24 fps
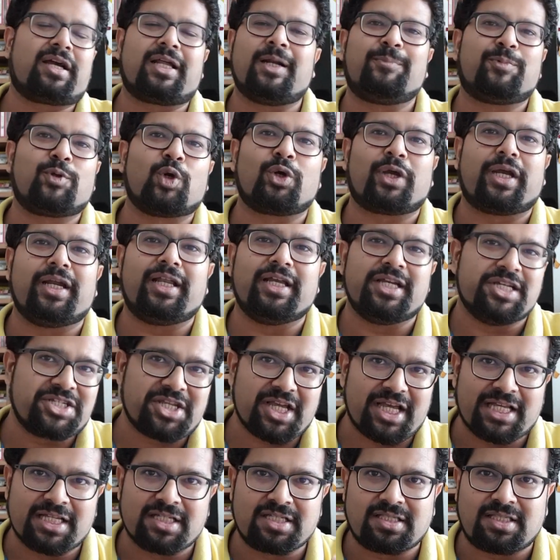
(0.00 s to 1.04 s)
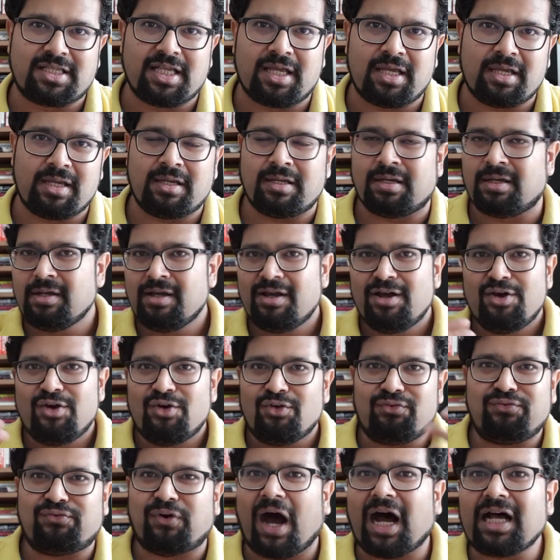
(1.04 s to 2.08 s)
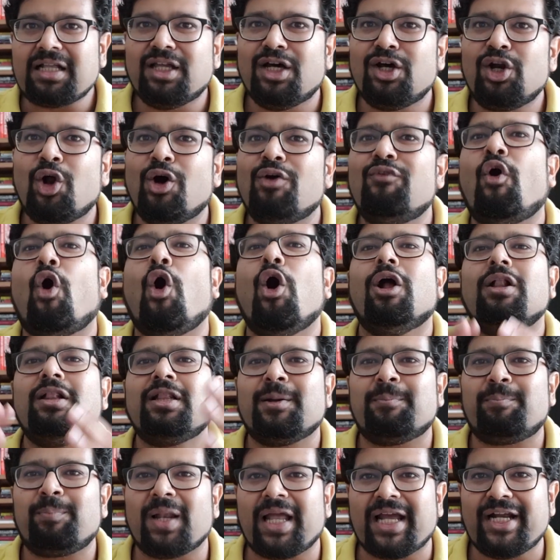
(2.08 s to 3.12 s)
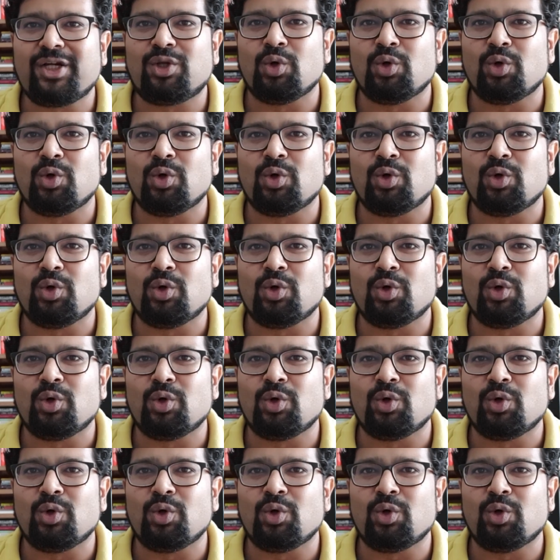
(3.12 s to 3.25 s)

CryptoKitties is the father of all the play